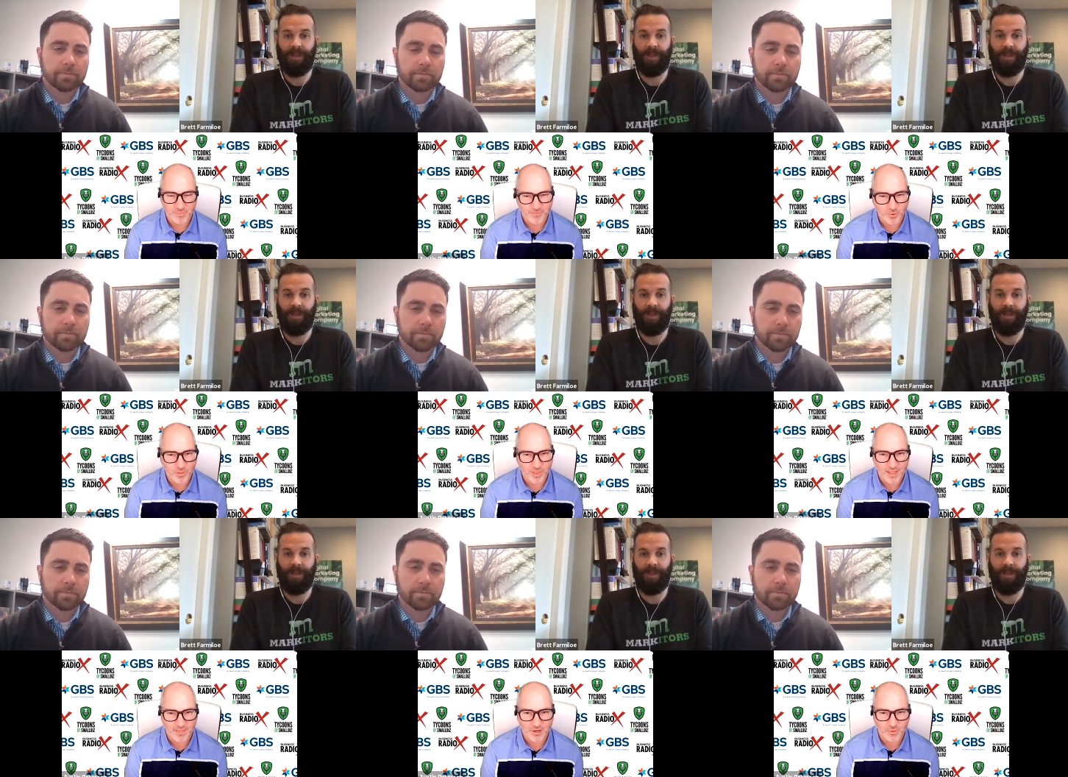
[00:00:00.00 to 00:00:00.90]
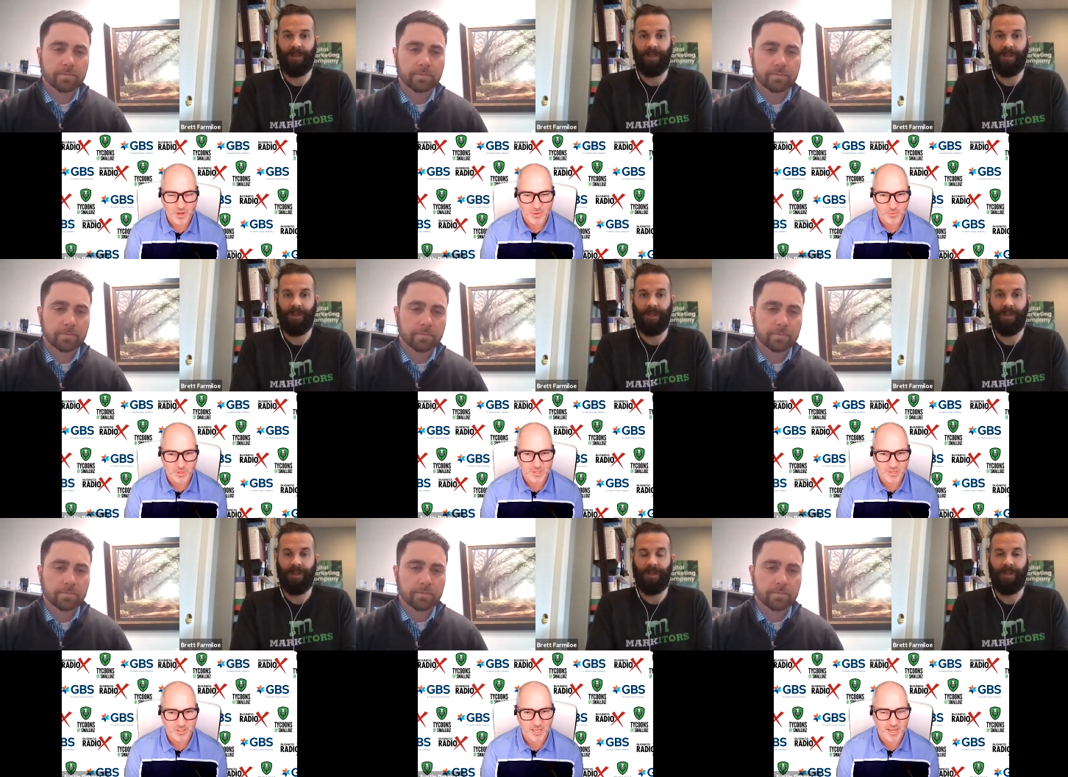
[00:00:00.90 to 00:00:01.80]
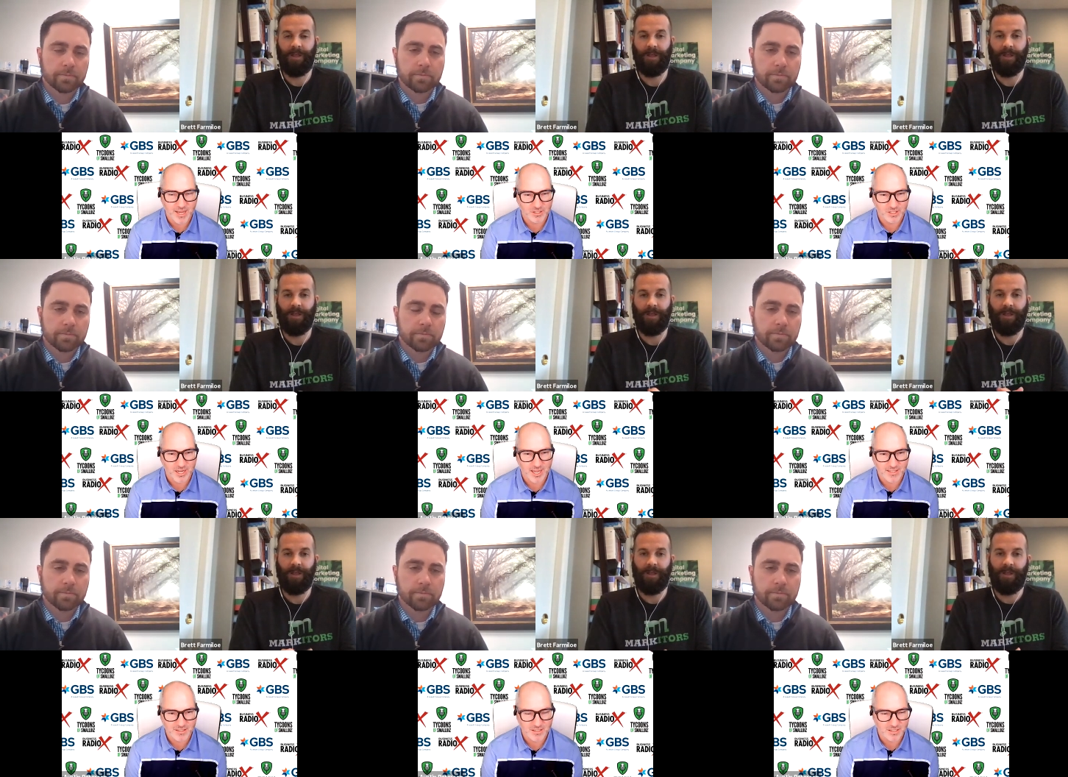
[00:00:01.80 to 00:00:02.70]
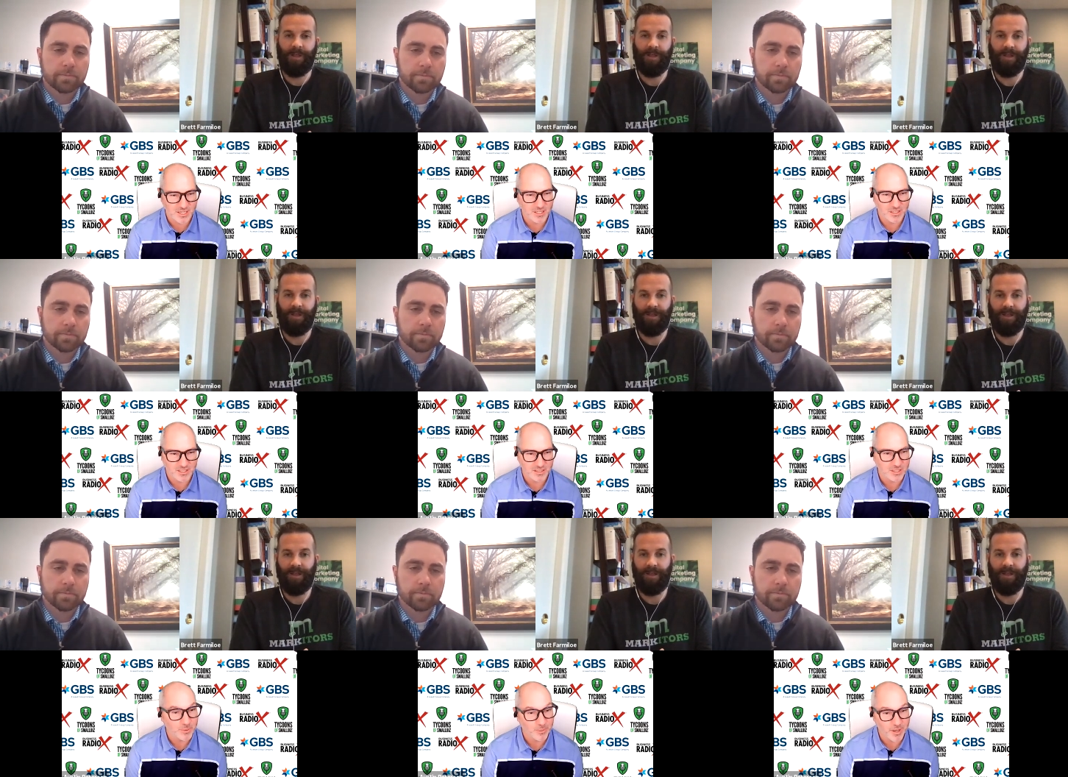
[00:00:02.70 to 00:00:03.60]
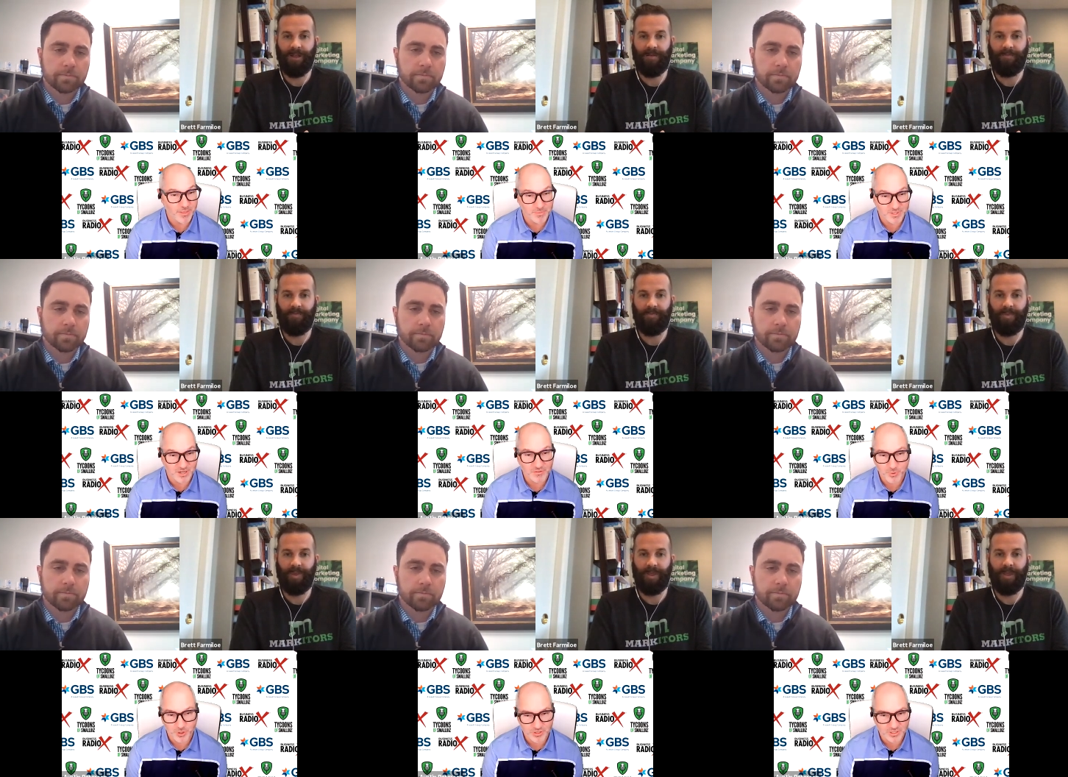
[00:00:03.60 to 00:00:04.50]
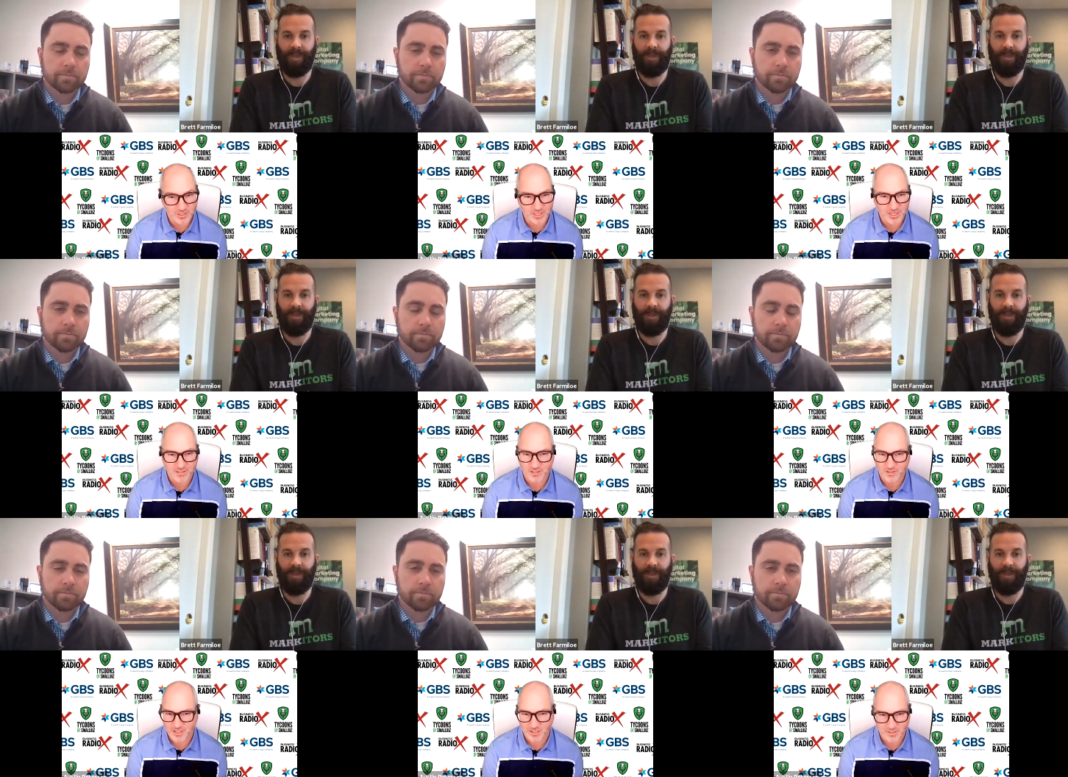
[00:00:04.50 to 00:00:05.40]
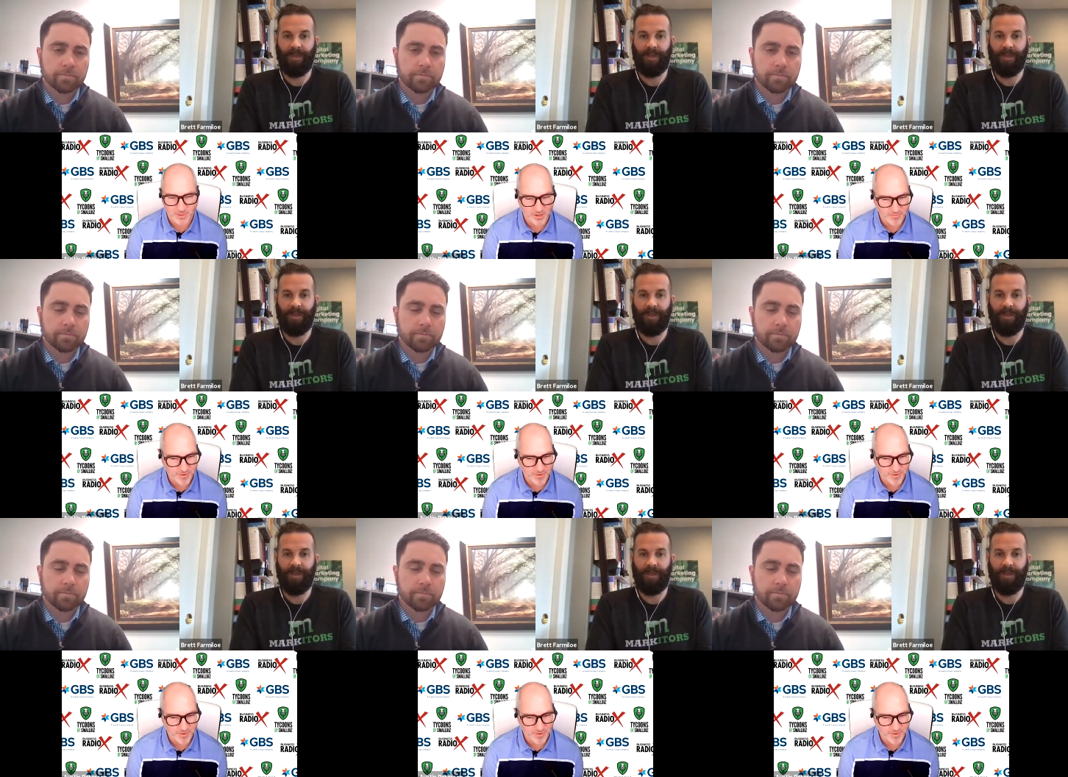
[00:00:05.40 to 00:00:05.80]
Speaker 1: Before that, though, we we typically ask our guests to tell us a little bit about themselves personally. So tell us about your